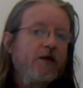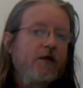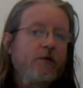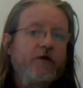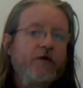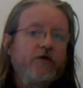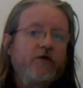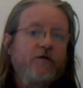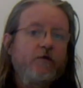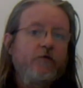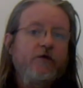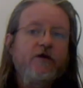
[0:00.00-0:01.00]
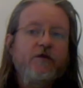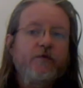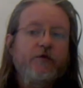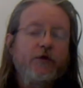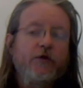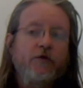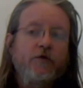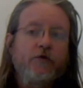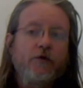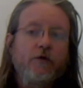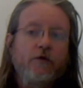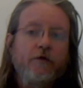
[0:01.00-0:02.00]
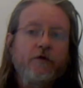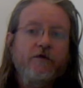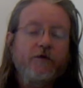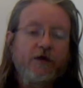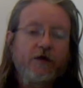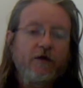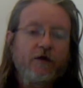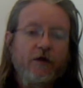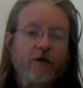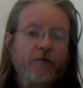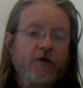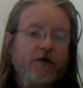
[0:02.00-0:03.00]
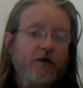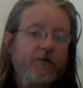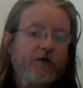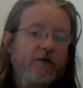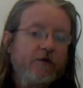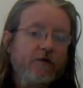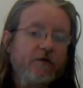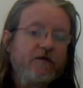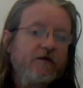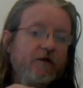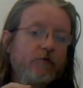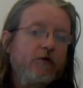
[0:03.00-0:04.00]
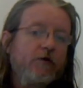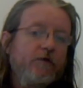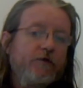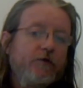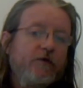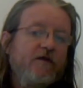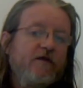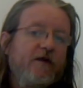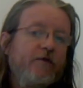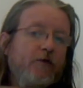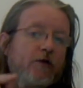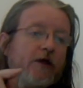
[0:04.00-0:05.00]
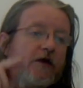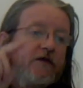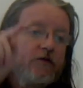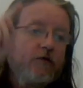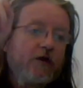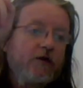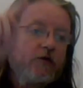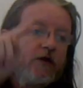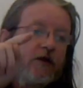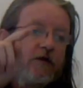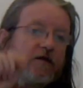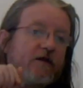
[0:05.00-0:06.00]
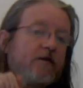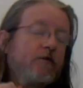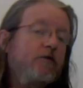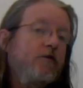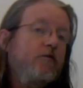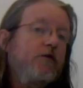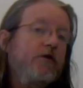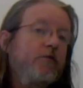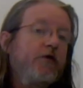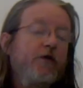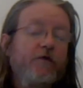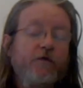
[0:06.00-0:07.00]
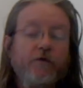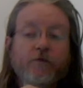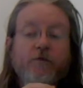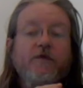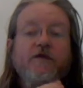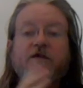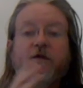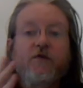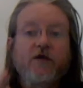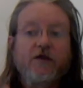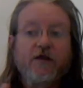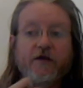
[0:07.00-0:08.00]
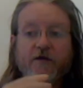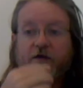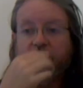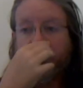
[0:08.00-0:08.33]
We just agreed between controllers, okay, I'm climbing this aircraft to this level so that you can descend another one above, something like that.